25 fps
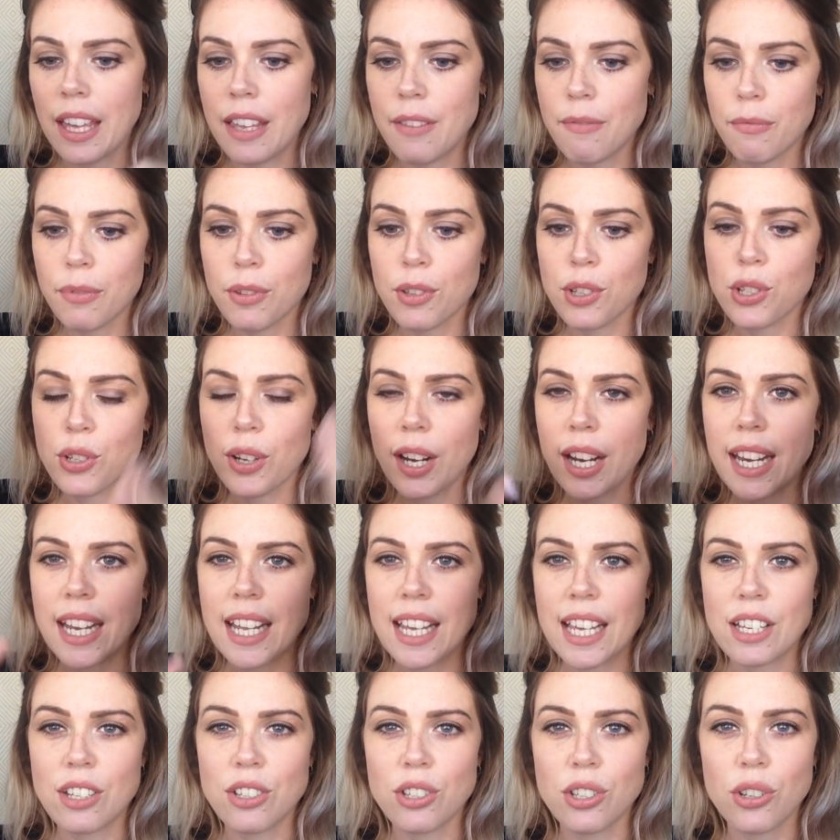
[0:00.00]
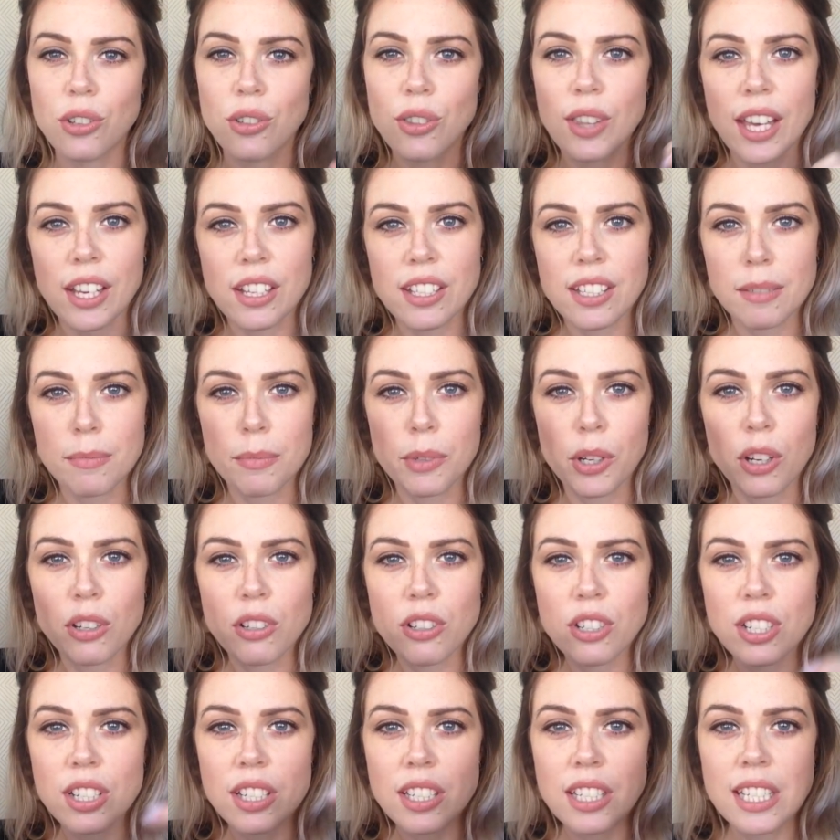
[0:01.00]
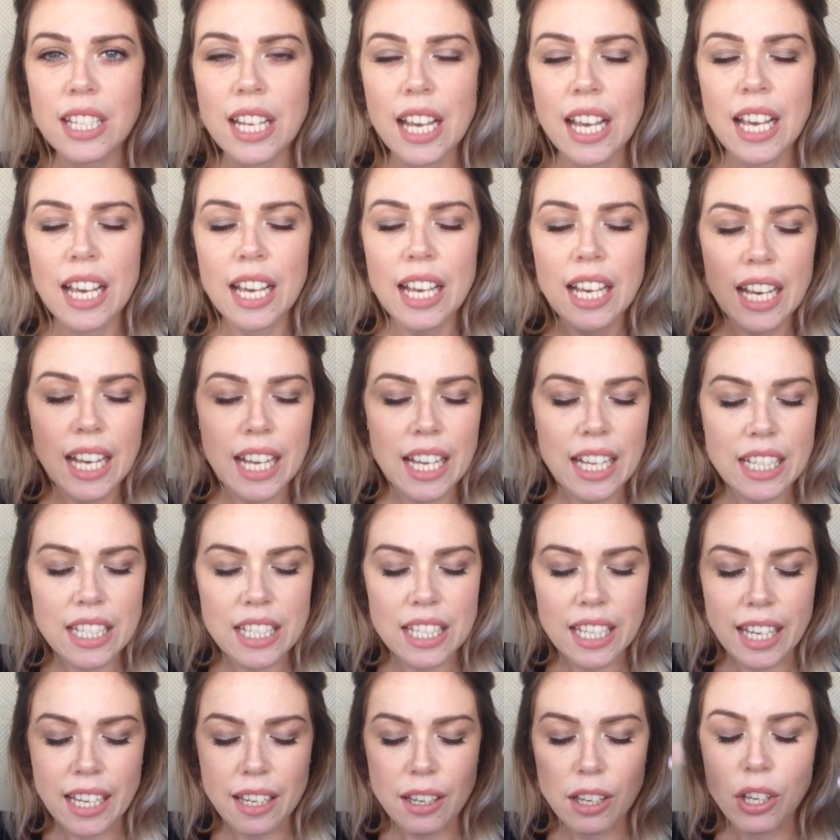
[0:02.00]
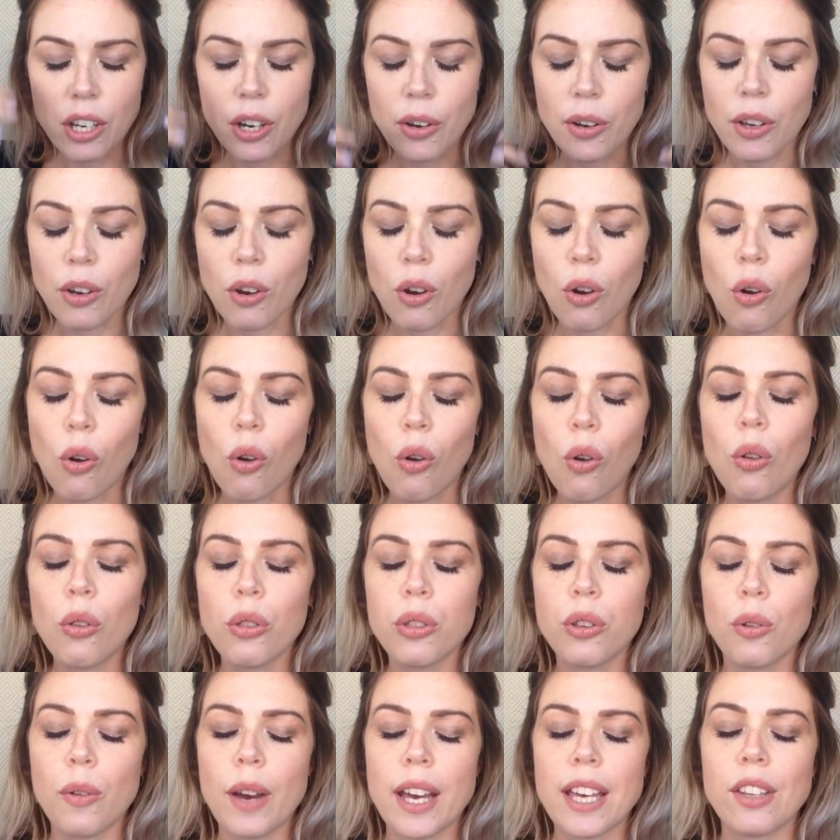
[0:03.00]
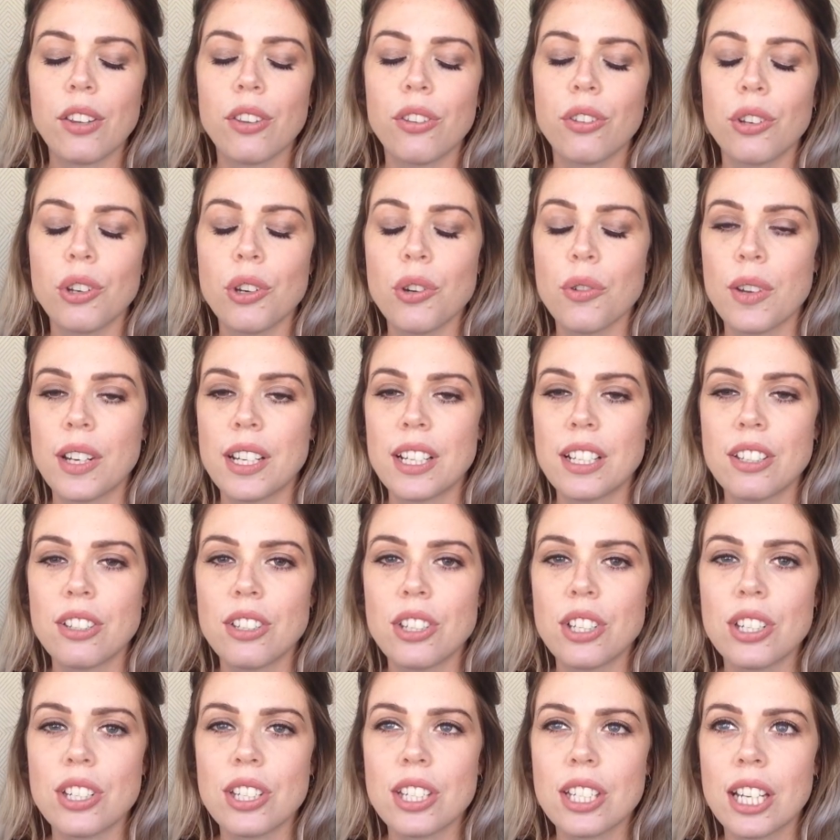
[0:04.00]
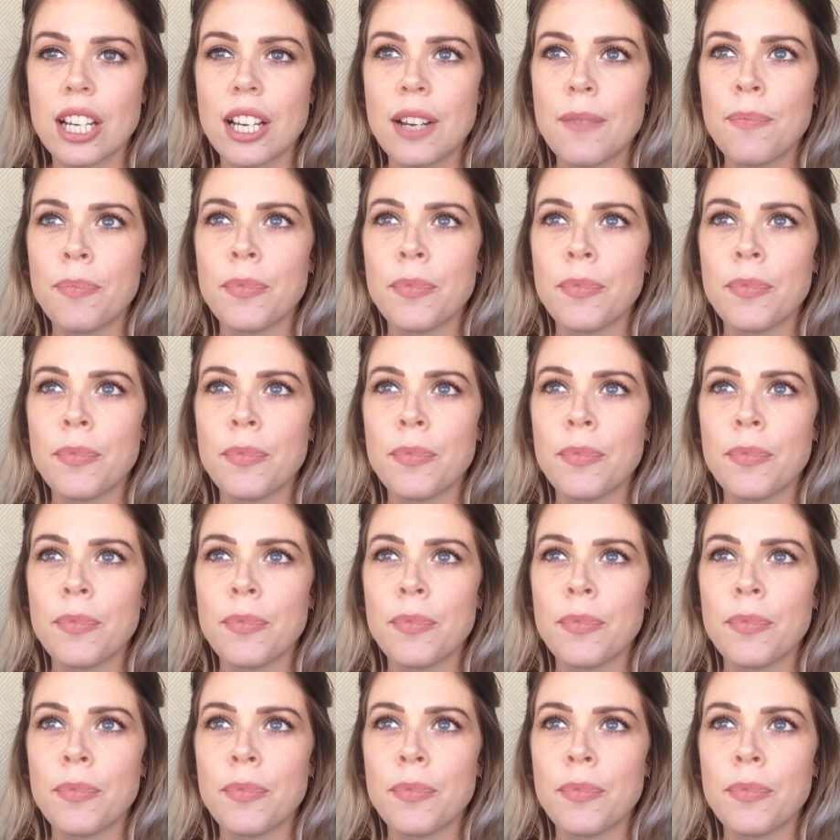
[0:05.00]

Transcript: infiltrating into their subconscious. It's like going all the way through, and it's just,